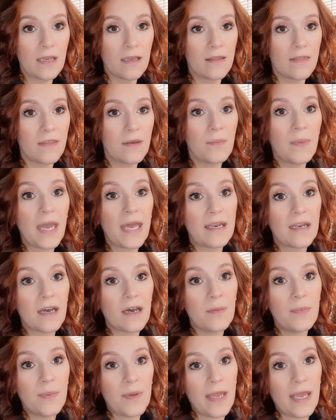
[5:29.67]
the bed
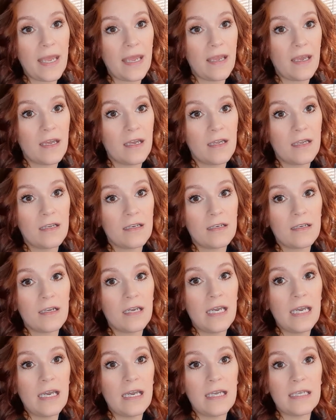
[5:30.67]
up, and
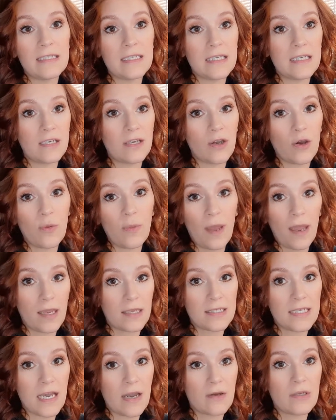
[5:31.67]
it didn't go
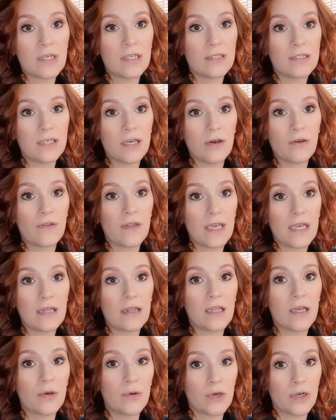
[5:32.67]
back down until they
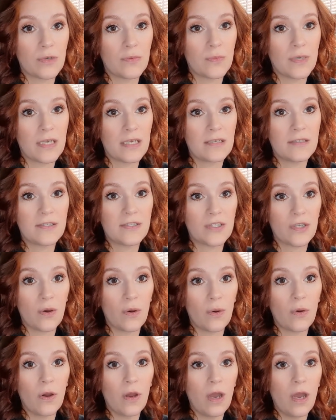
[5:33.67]
lowered me.
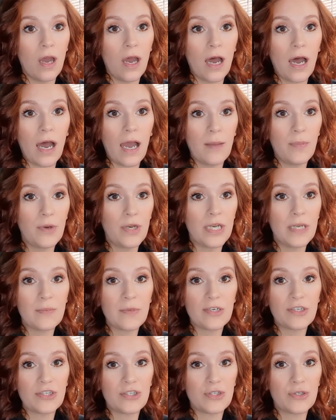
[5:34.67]
So I pretty
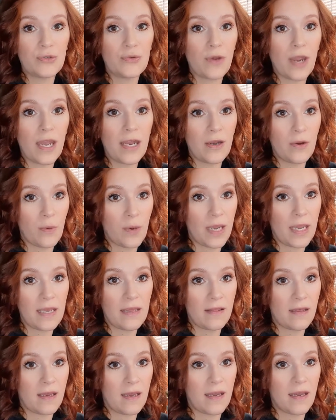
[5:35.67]
much knew right
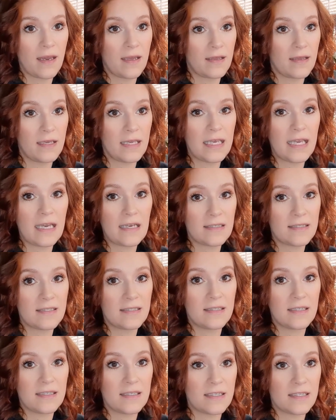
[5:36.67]
away that,
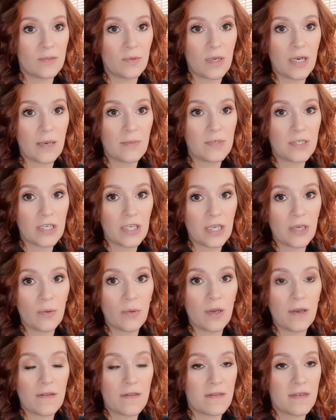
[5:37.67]
yes, this is what I'm dealing
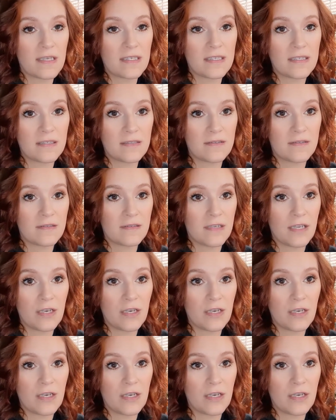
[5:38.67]
with. This is,